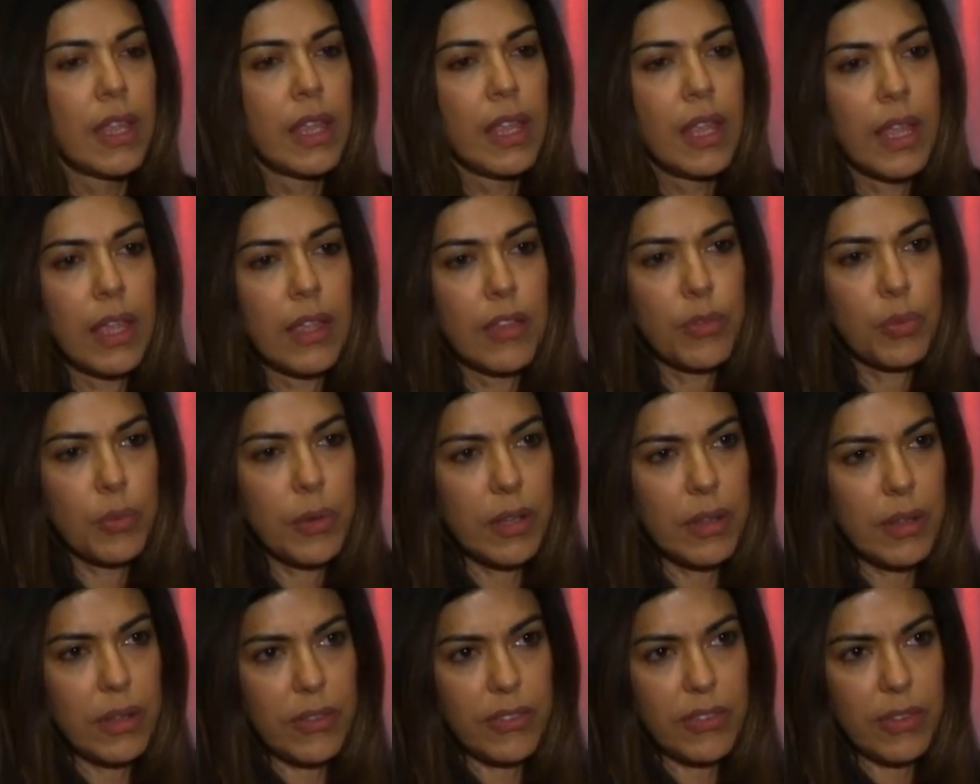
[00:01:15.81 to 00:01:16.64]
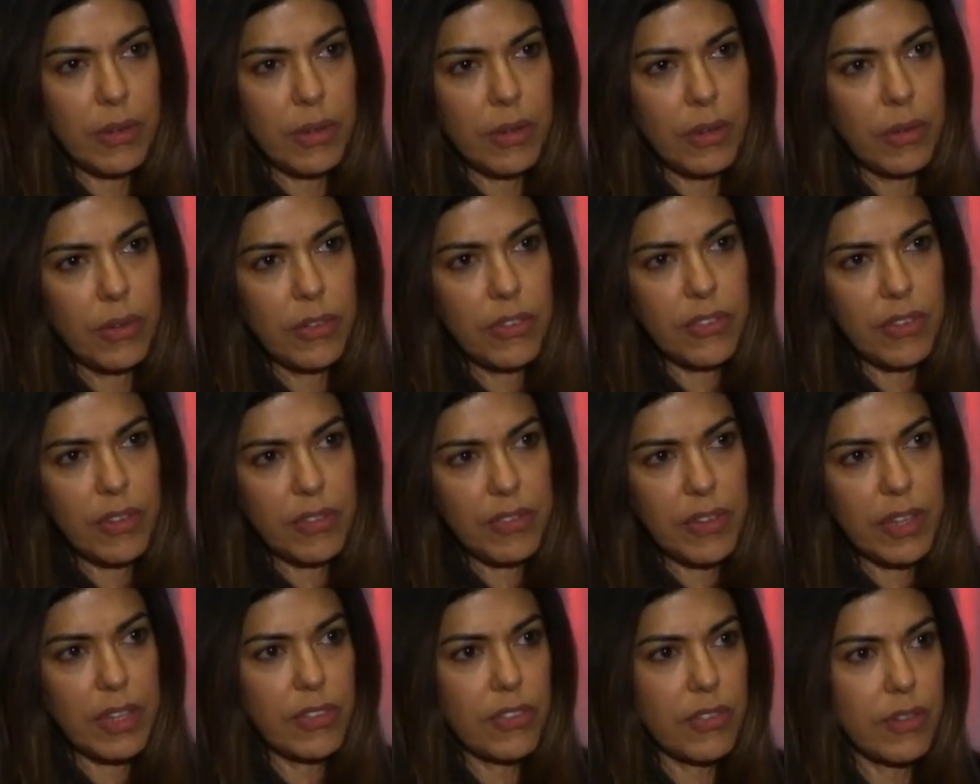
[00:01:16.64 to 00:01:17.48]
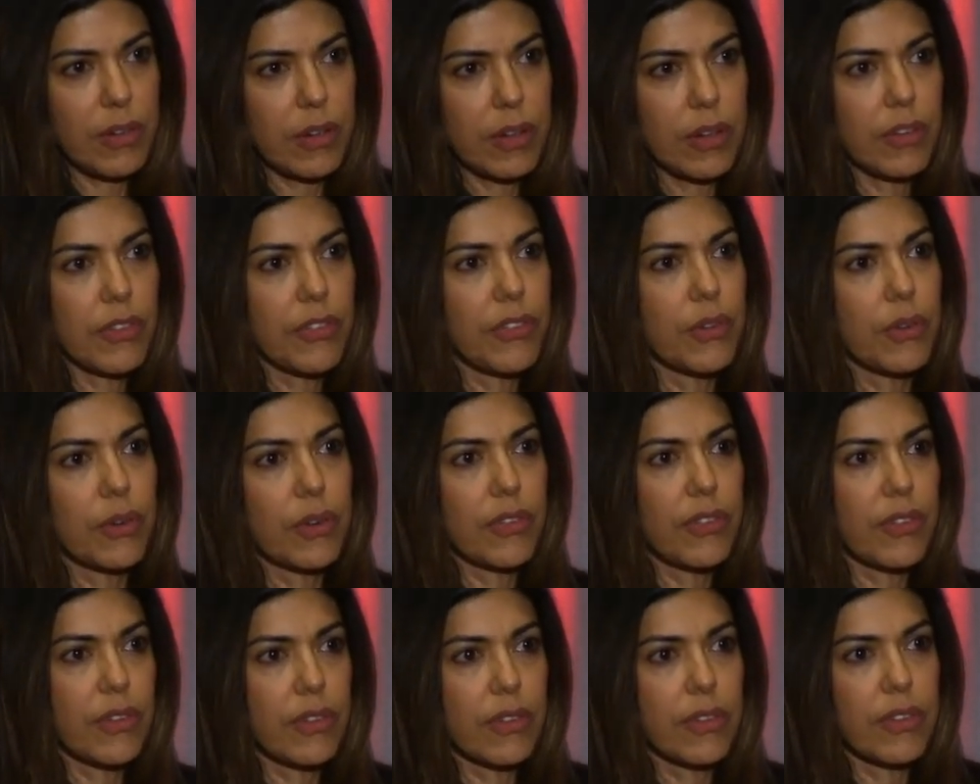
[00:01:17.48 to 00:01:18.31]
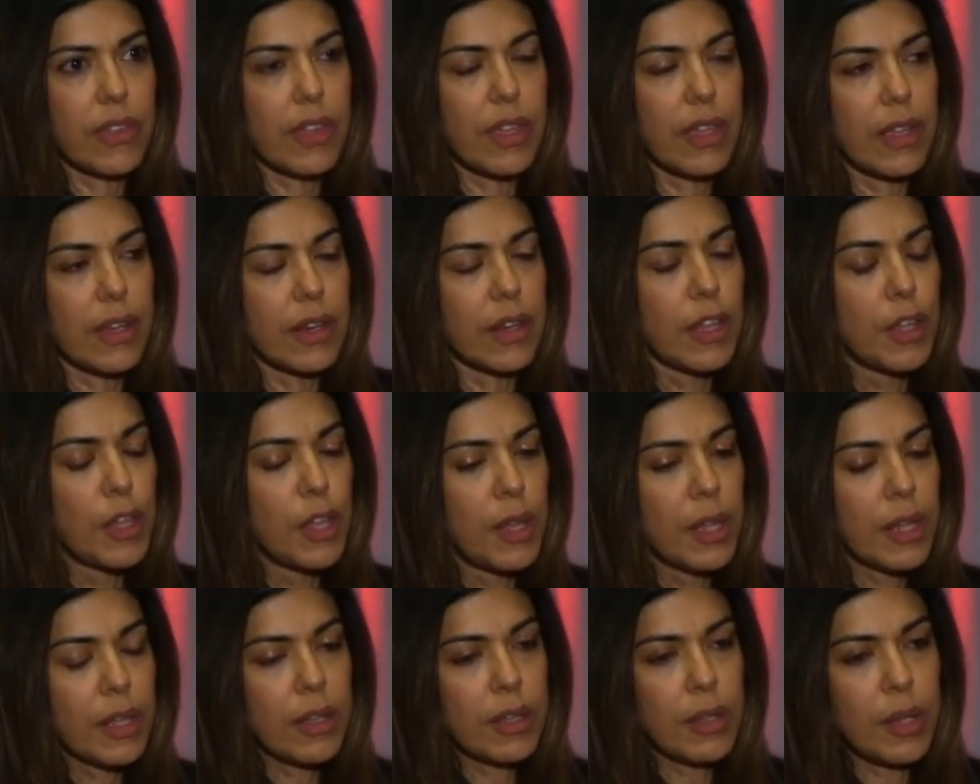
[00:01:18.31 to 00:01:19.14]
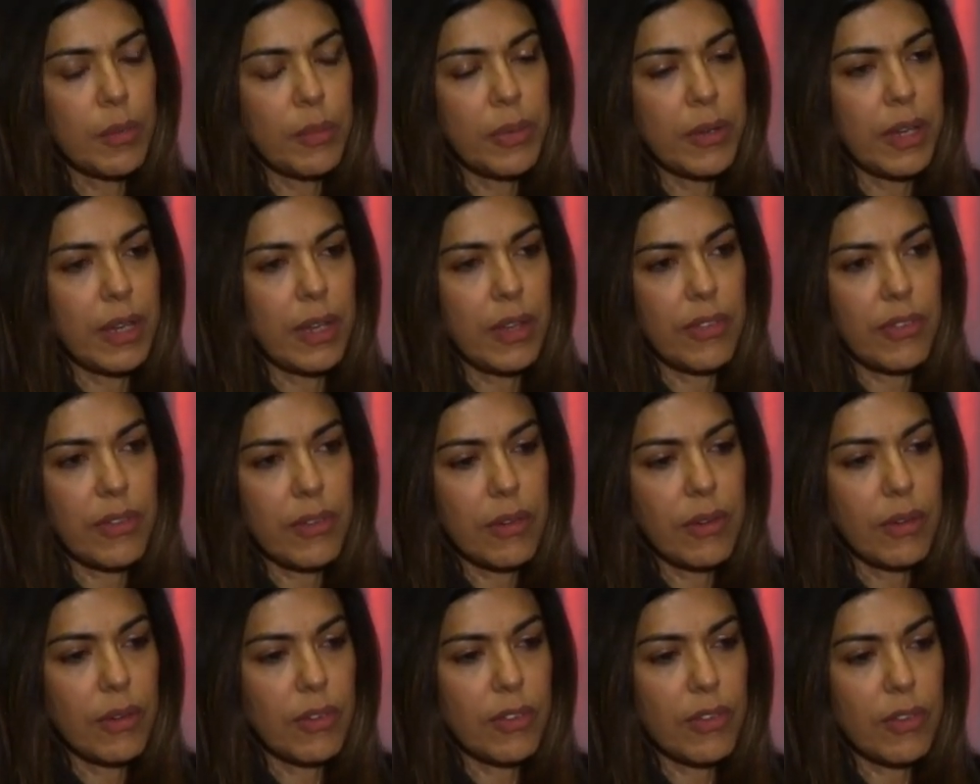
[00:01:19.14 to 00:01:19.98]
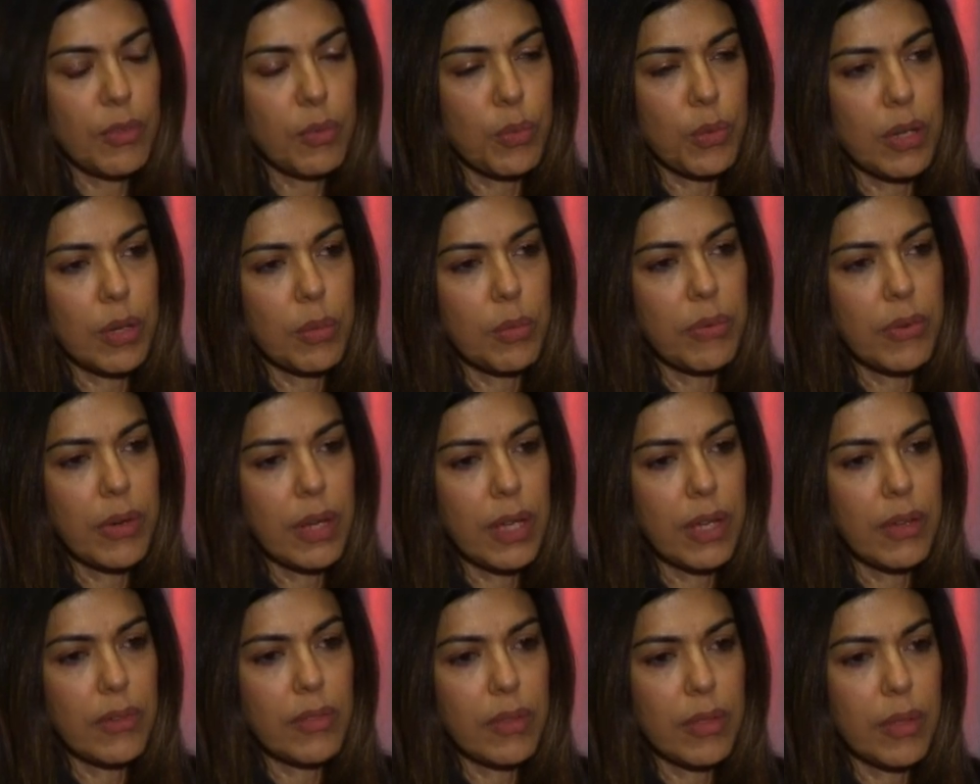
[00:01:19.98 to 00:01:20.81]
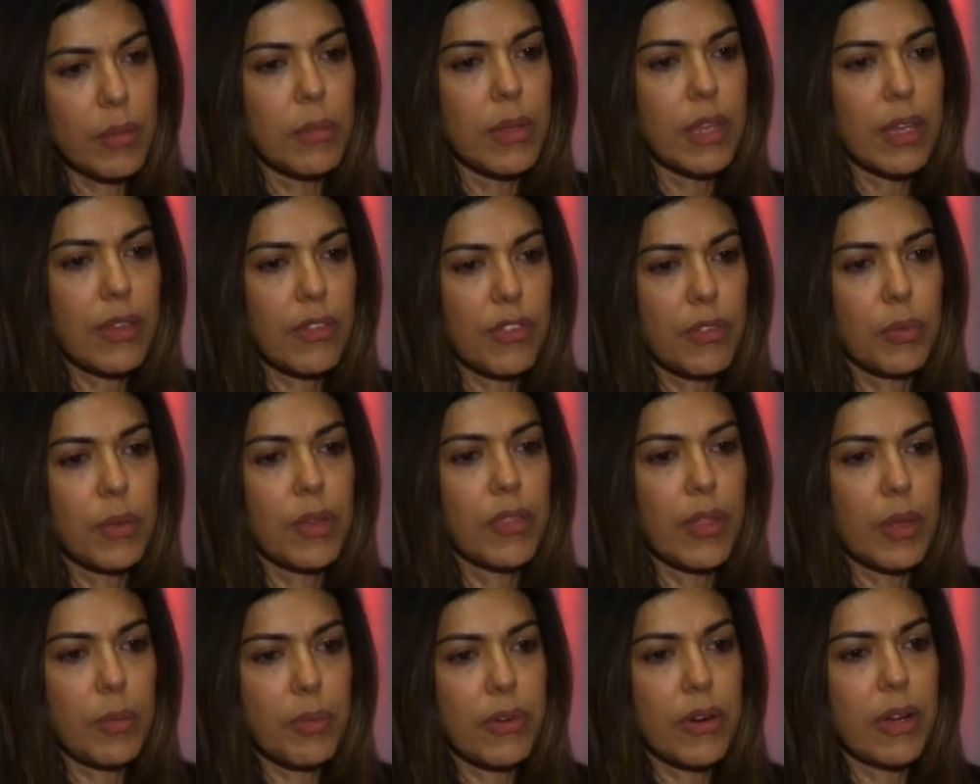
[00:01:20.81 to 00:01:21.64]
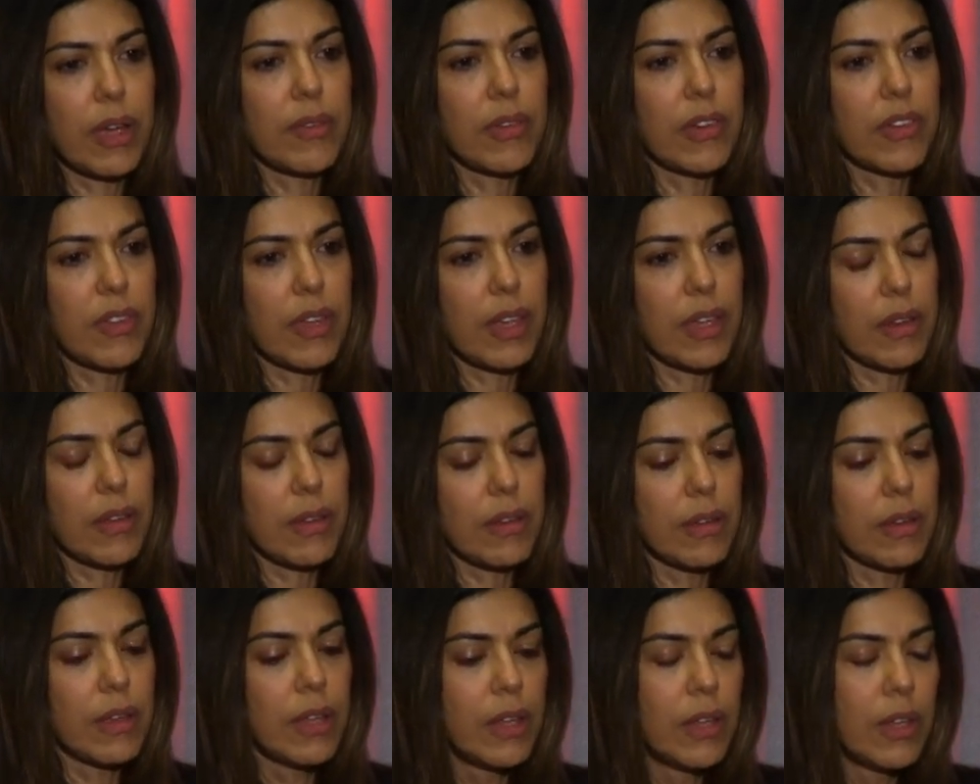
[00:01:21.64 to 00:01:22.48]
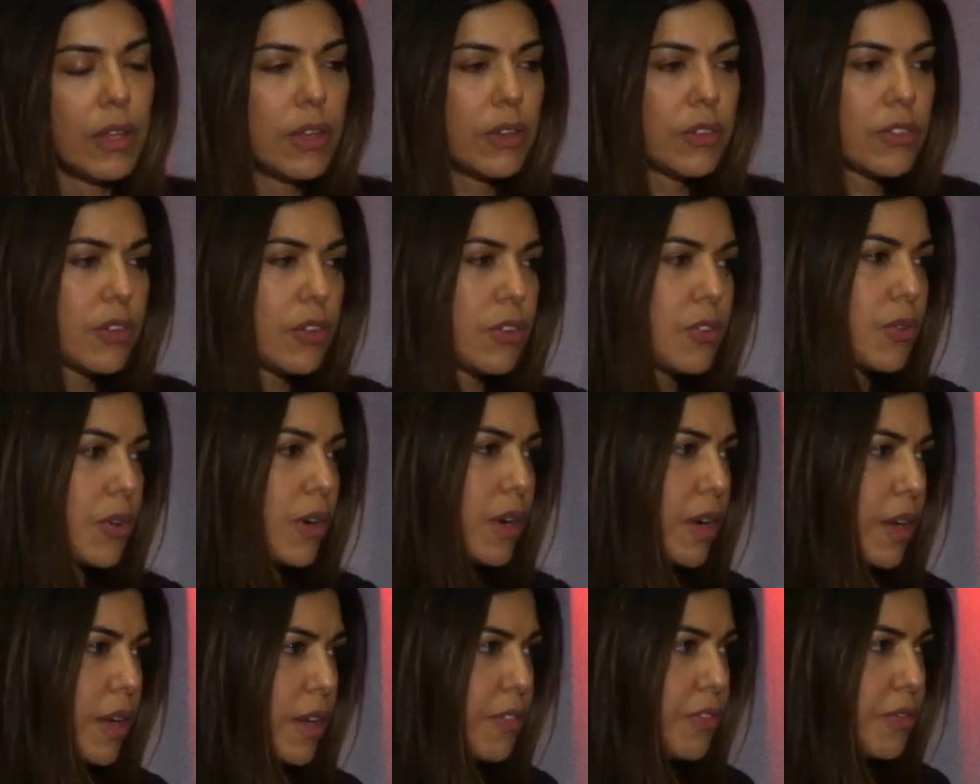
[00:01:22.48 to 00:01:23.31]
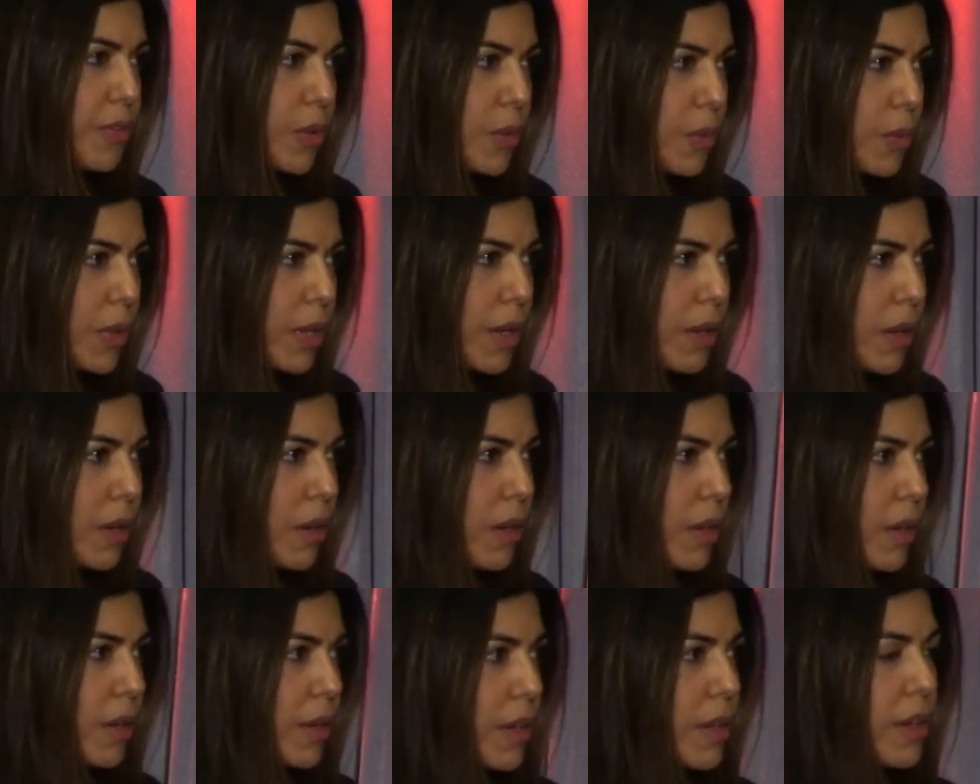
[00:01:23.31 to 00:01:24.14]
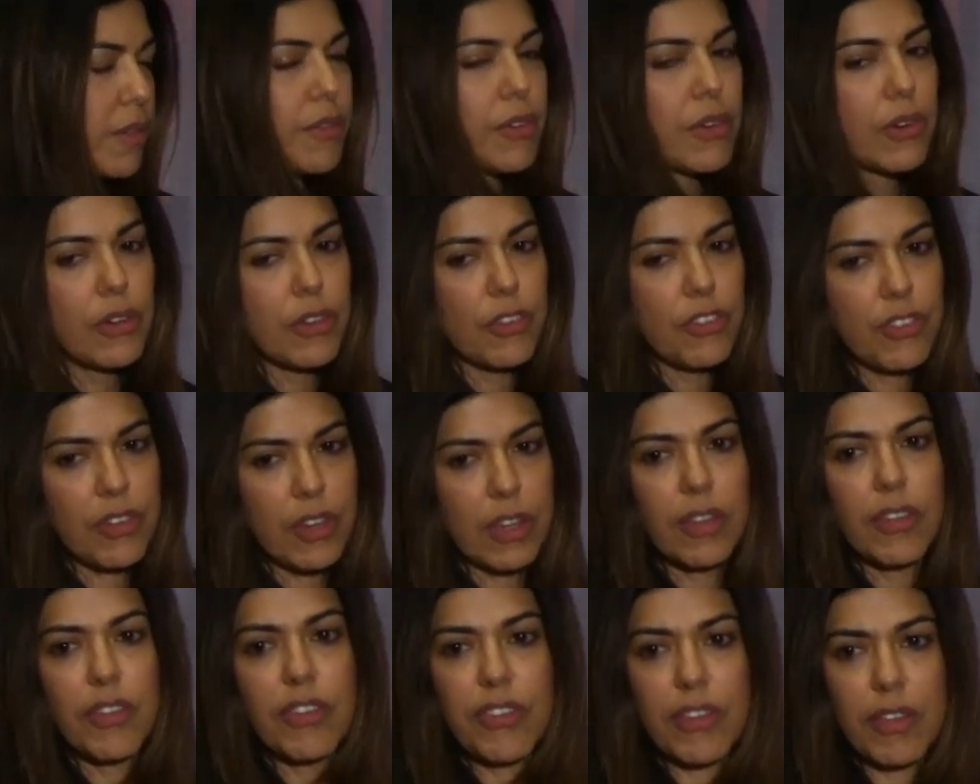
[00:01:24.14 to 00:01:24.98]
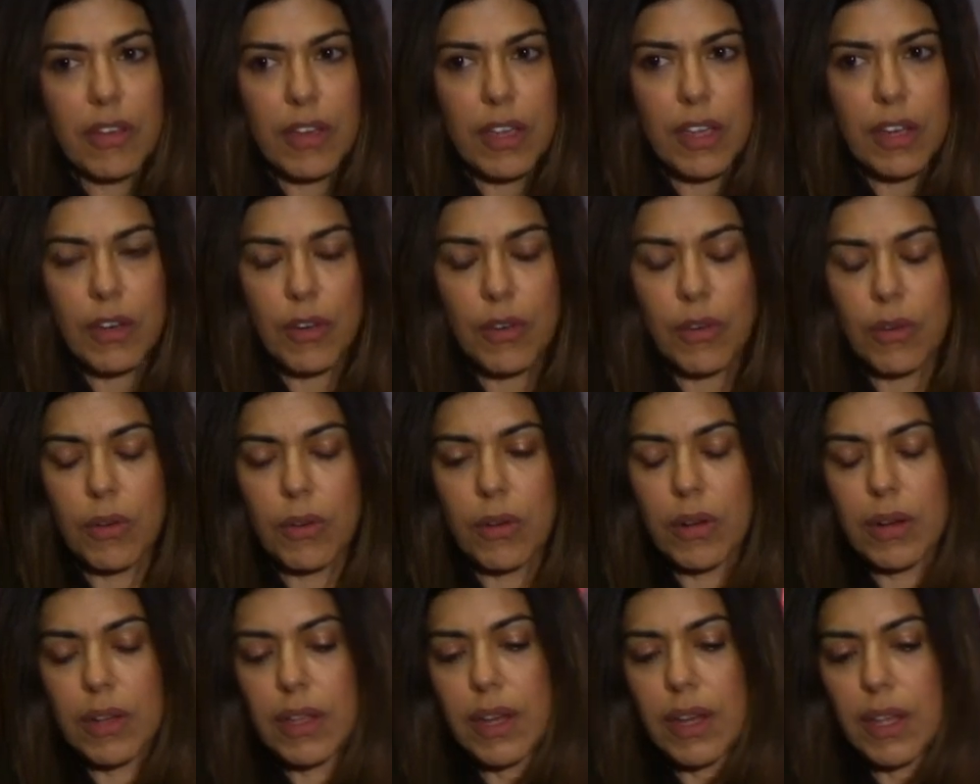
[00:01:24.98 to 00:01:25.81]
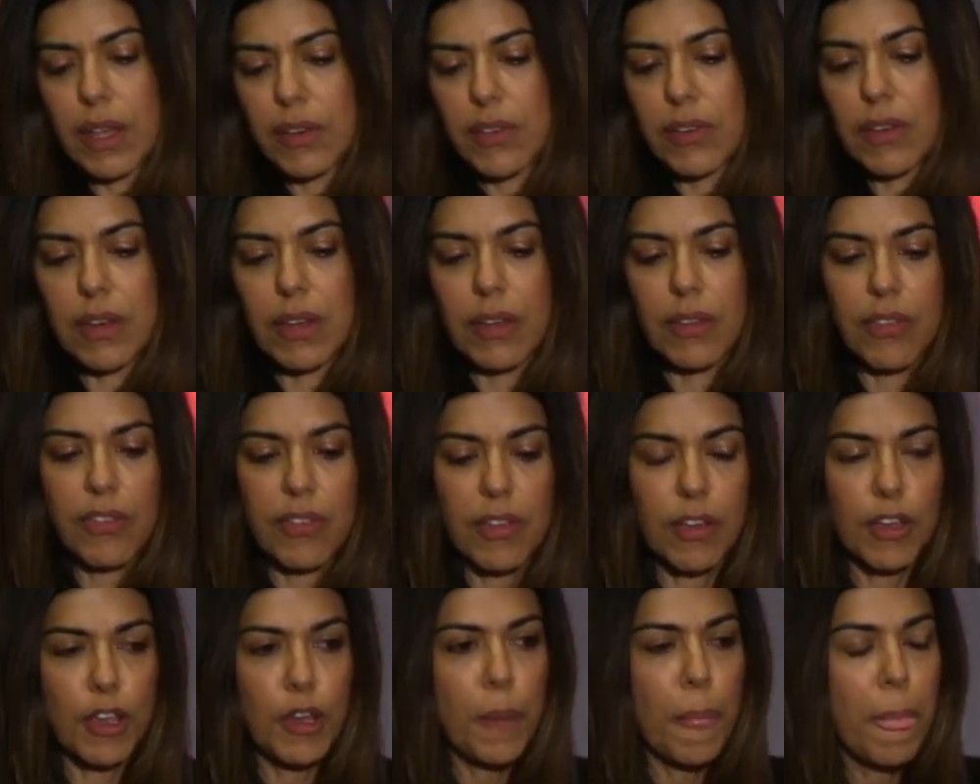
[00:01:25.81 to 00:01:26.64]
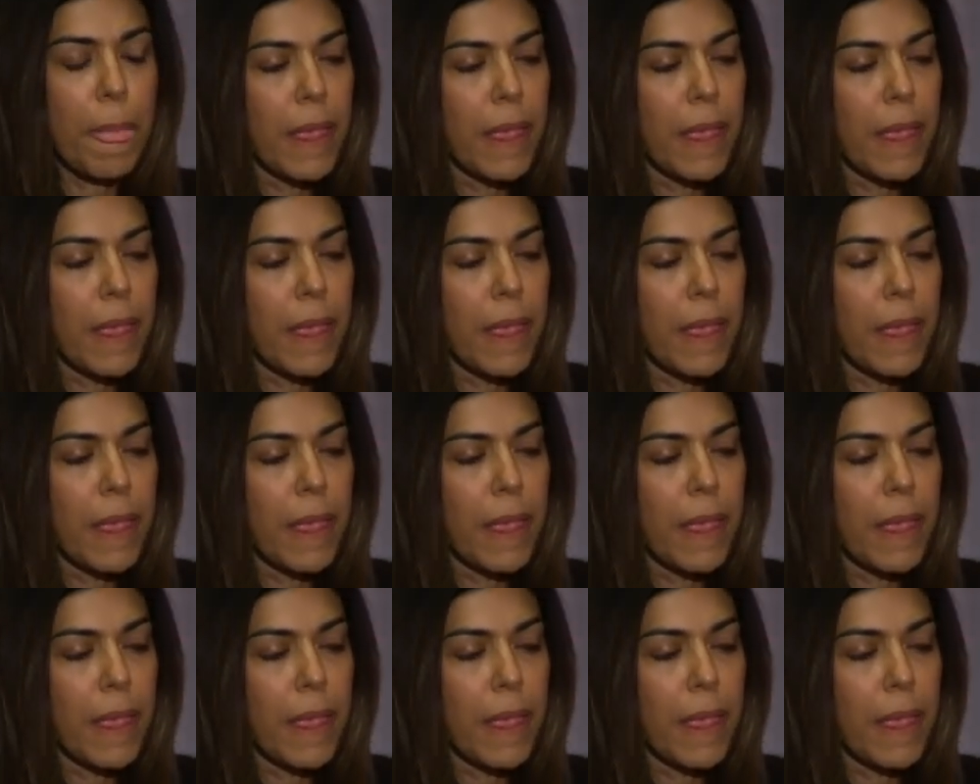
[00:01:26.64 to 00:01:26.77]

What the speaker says: as well as a host of external sources that companies and users want to bring into the mix with their private data to drive what we call a converged insight or a connected insight.